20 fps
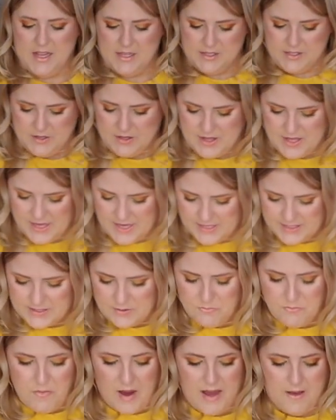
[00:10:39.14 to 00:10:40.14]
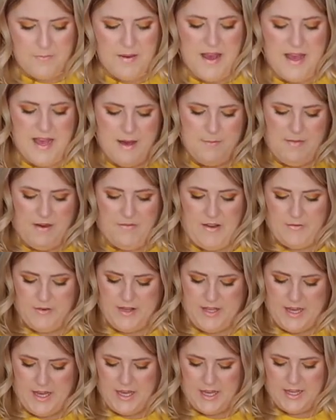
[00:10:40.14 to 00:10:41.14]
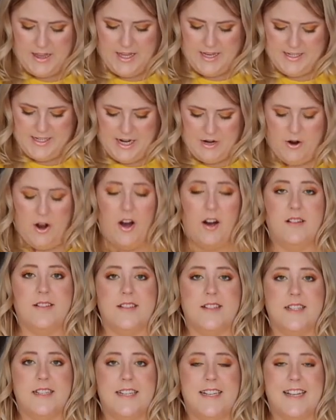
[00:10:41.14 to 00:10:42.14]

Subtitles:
So these might be my favorite thing in the entire haul.